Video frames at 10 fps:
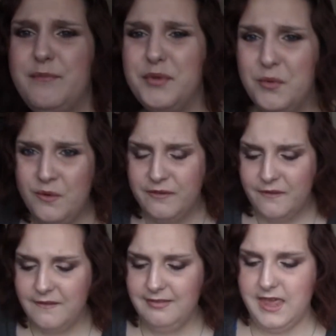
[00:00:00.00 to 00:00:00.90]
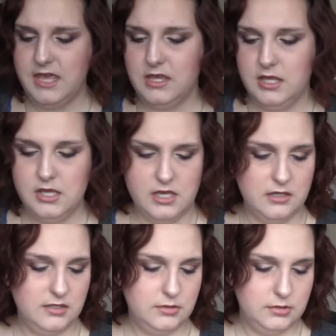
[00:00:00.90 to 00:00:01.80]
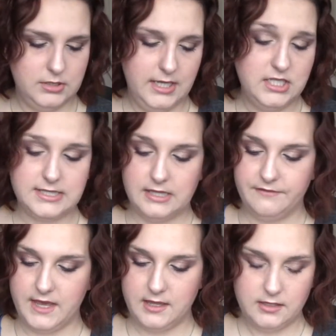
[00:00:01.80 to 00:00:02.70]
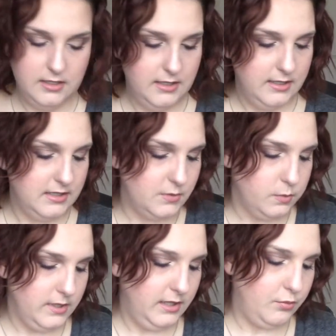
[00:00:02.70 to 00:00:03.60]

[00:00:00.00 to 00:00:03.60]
beautiful? Like, I just love that. It's really